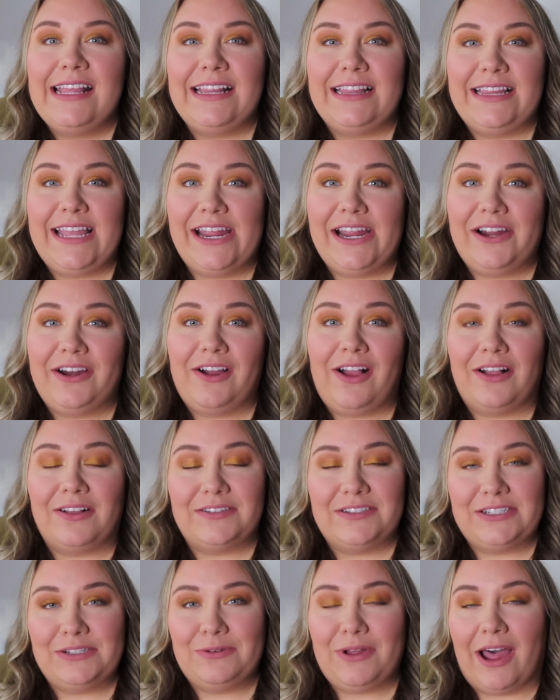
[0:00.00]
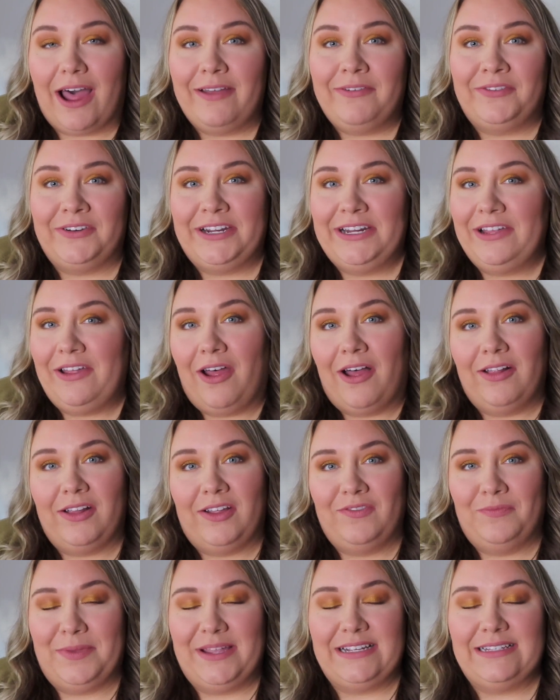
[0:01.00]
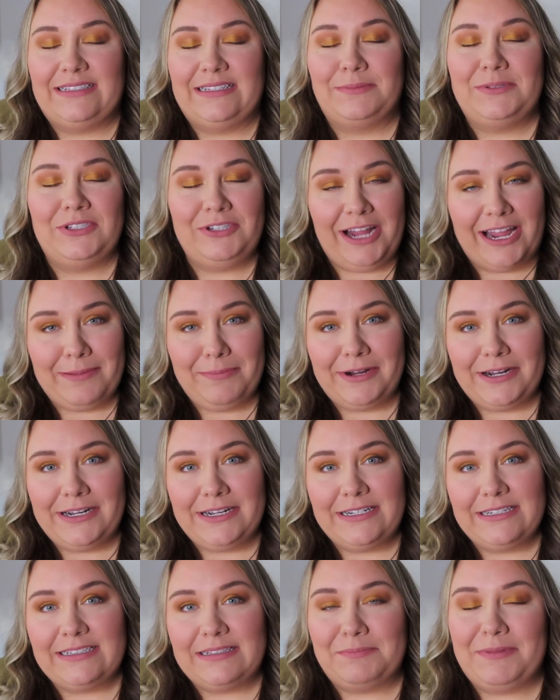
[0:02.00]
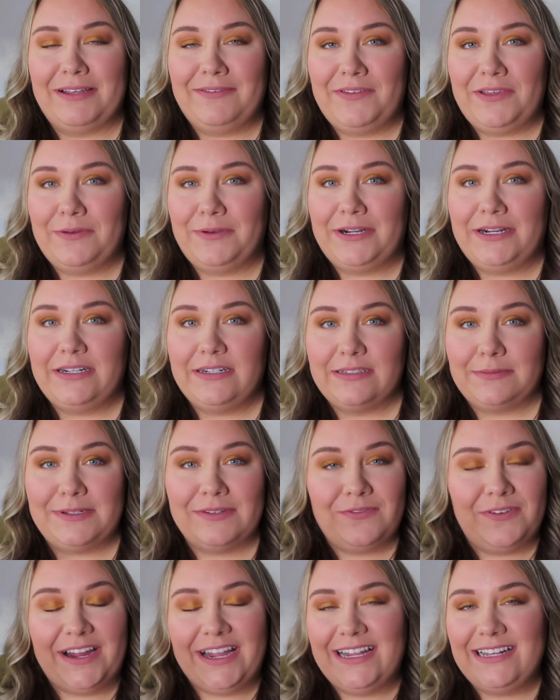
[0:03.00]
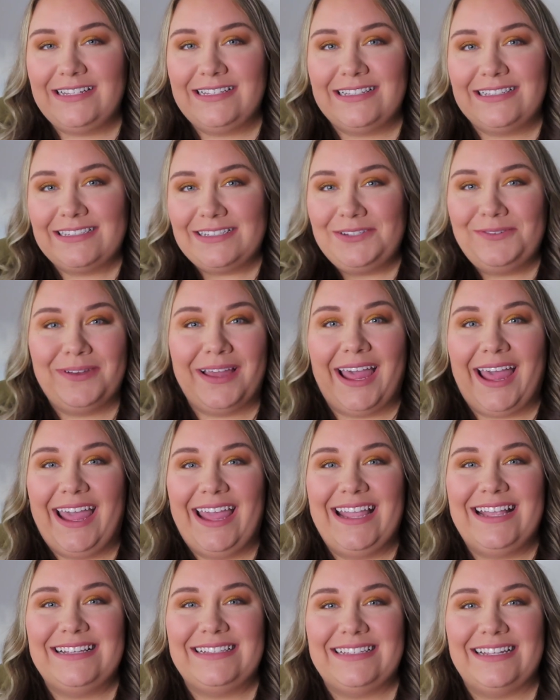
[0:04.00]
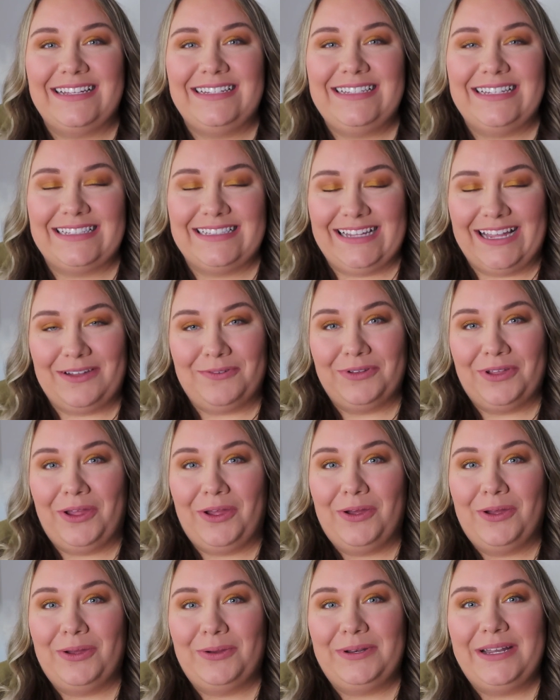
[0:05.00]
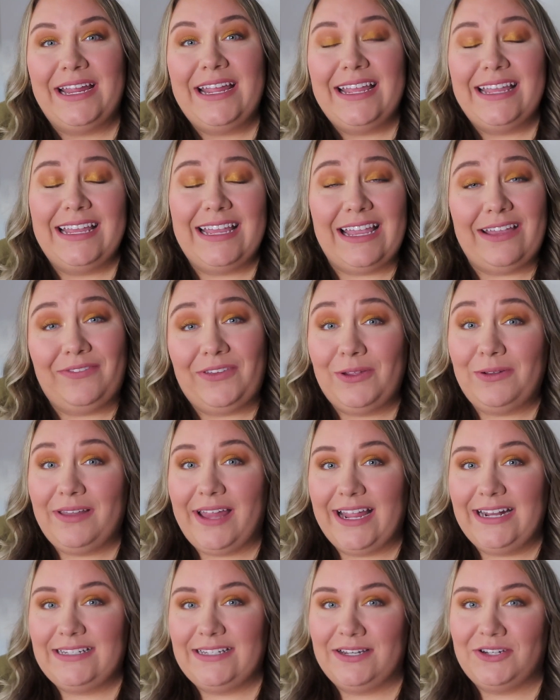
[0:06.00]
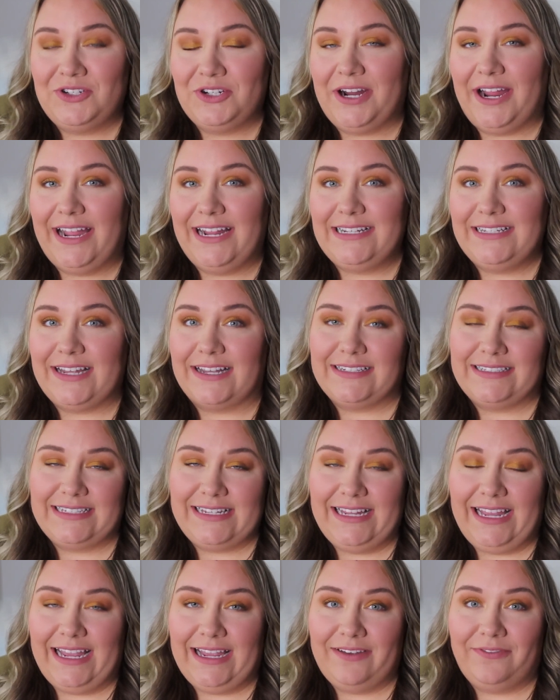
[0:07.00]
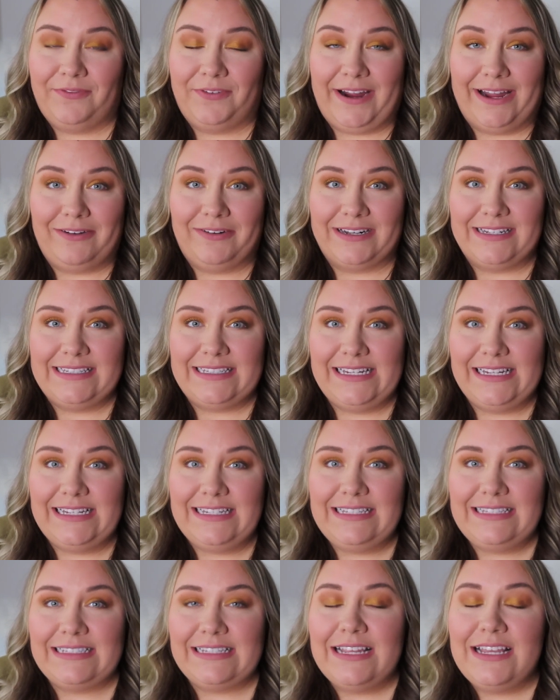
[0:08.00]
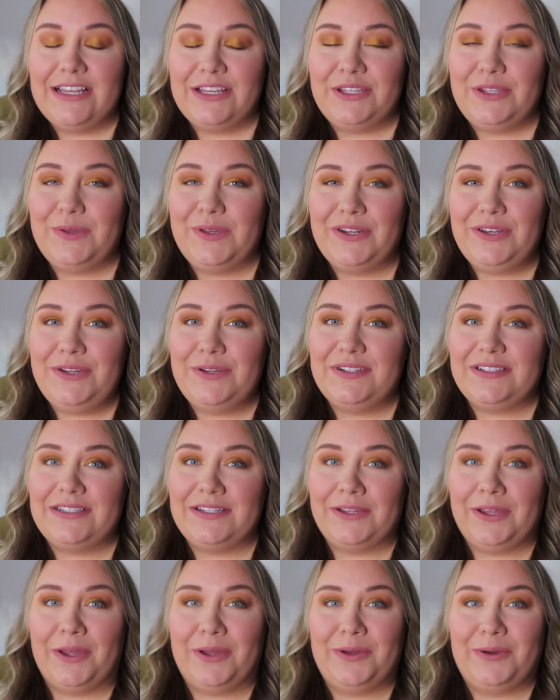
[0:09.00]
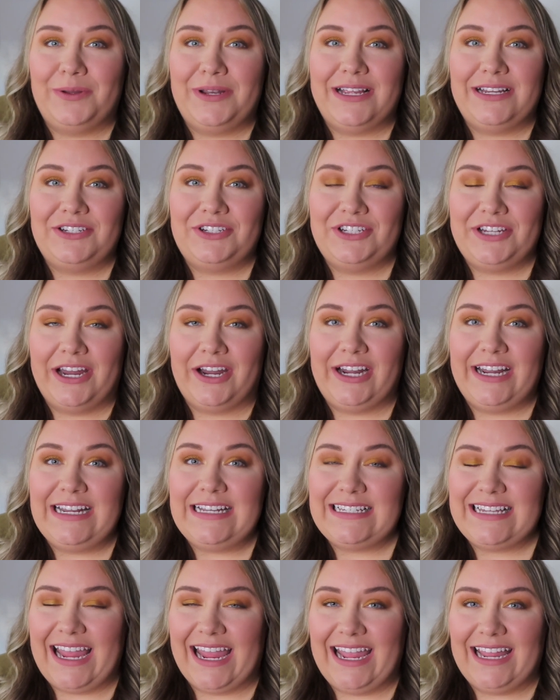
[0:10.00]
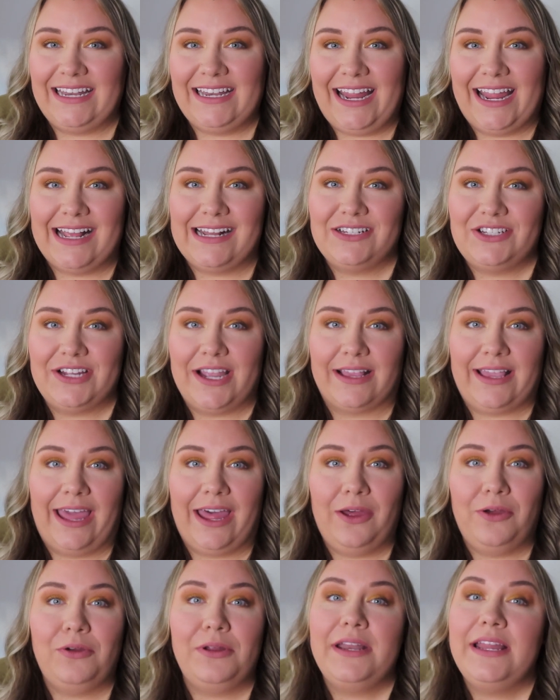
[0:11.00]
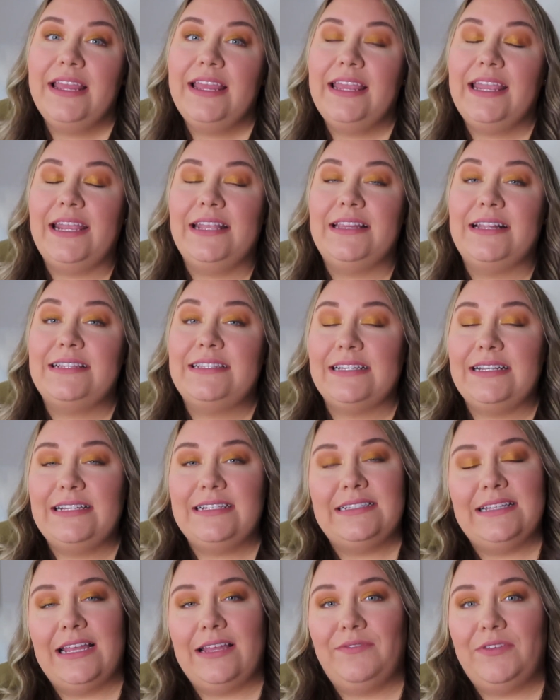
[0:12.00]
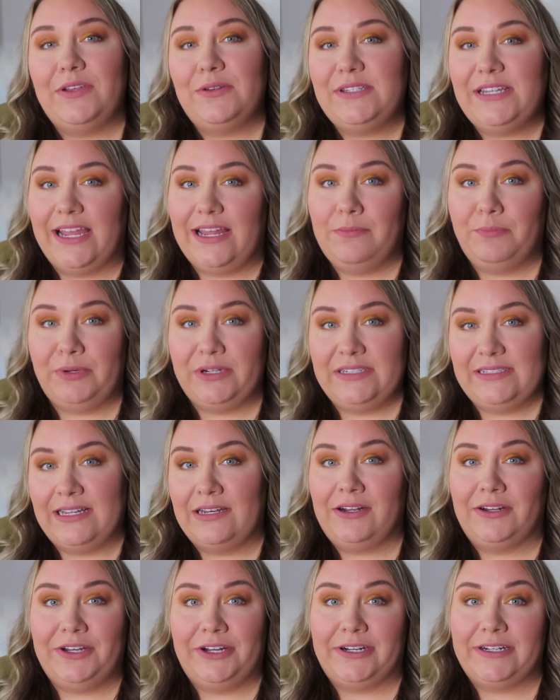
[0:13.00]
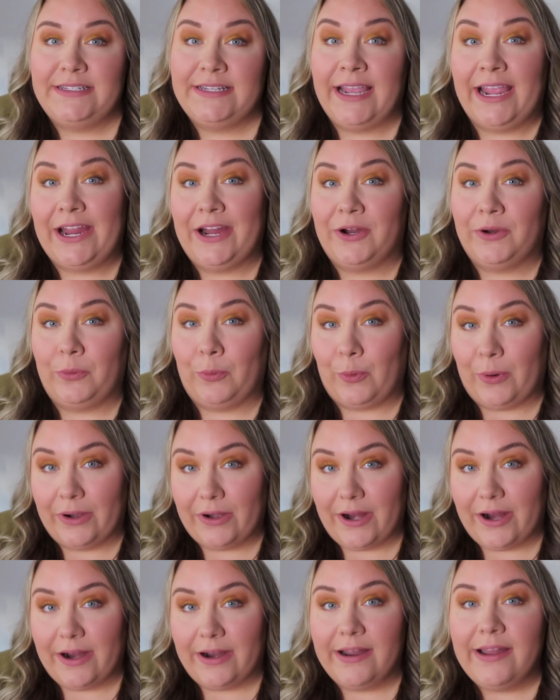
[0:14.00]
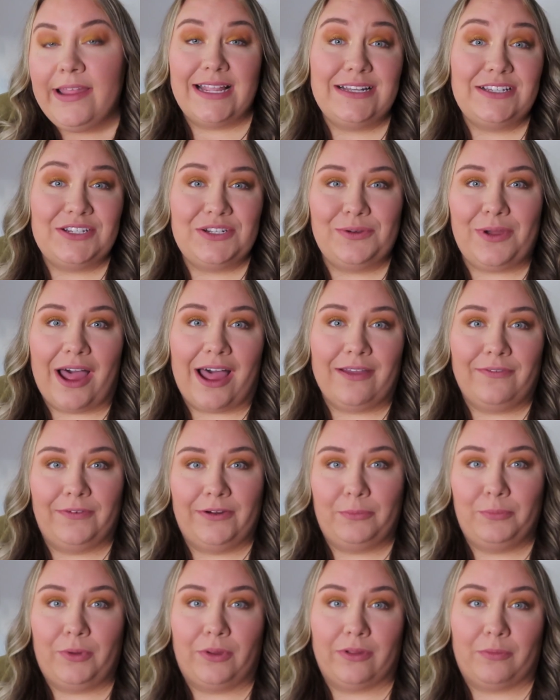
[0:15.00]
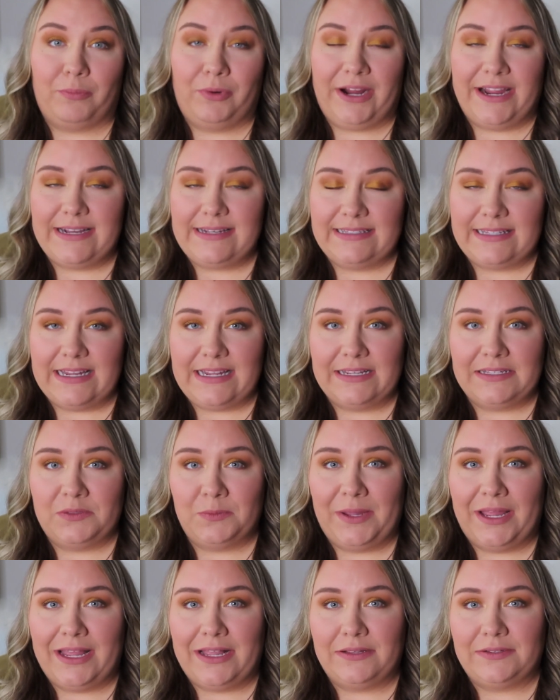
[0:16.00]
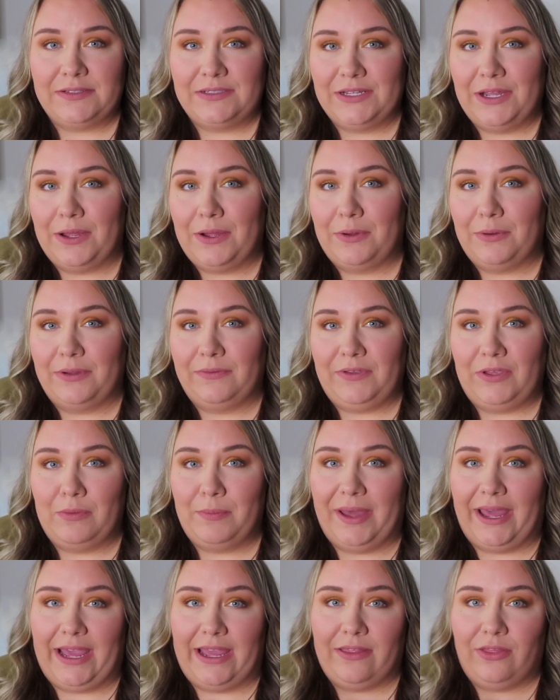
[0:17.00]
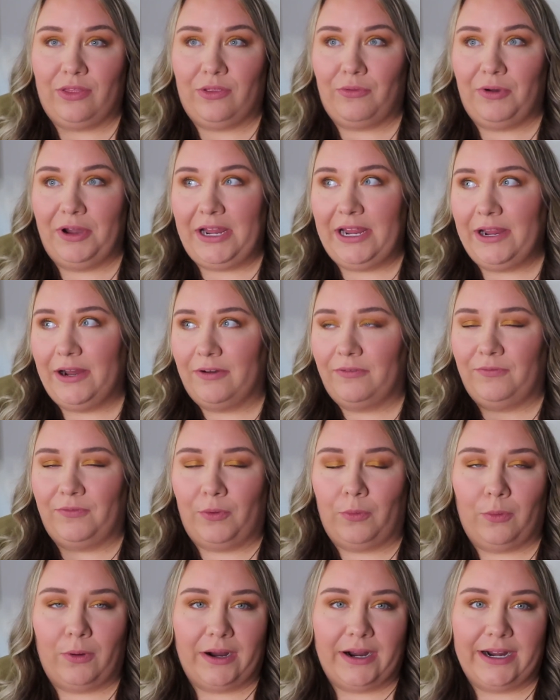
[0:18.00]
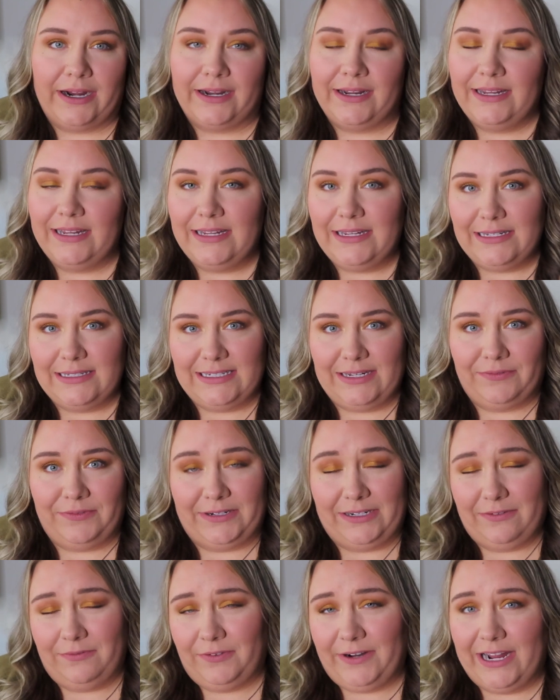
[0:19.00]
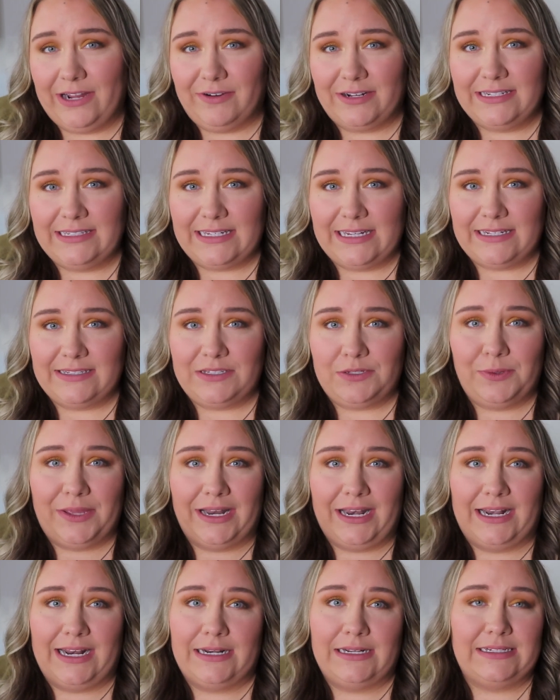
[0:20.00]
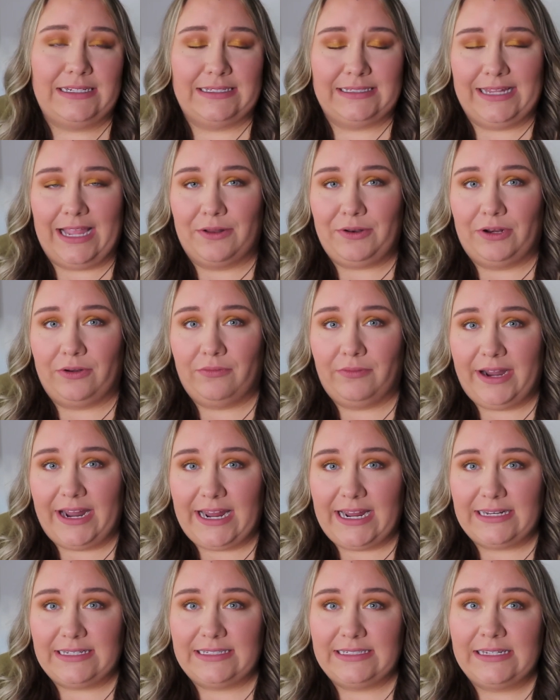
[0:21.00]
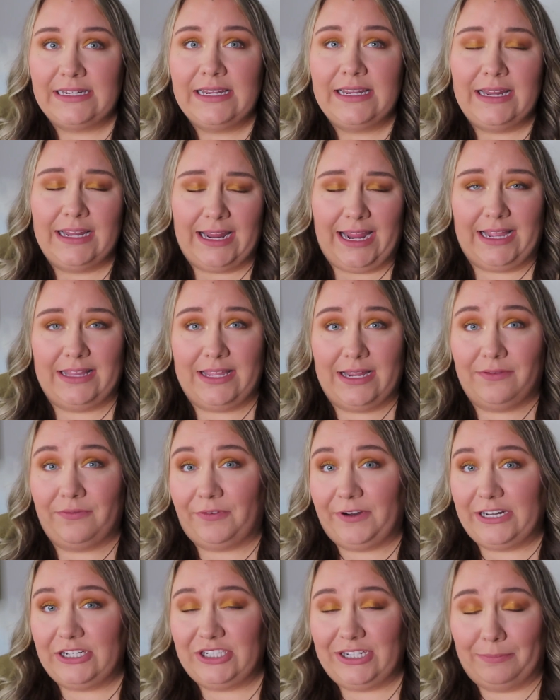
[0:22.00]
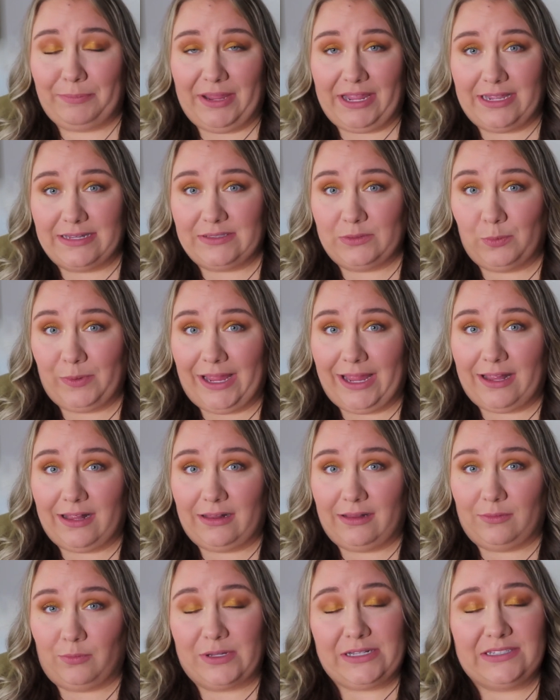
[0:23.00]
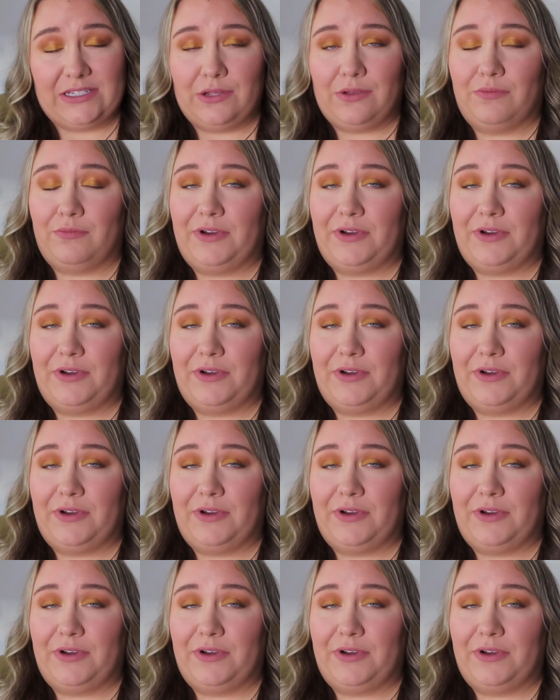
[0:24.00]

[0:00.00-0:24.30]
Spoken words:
They're also offering all of my subscribers, my viewers, my friends, you guys, a discount code. If you'd like to try Dossier fragrances, you can use the code SHERRY10 at checkout, and that's gonna save you 10% on your entire order. They do offer bulk pricing as well, so if you buy 3 or 4 different fragrances, you get it at a discounted rate, and then free shipping as well once you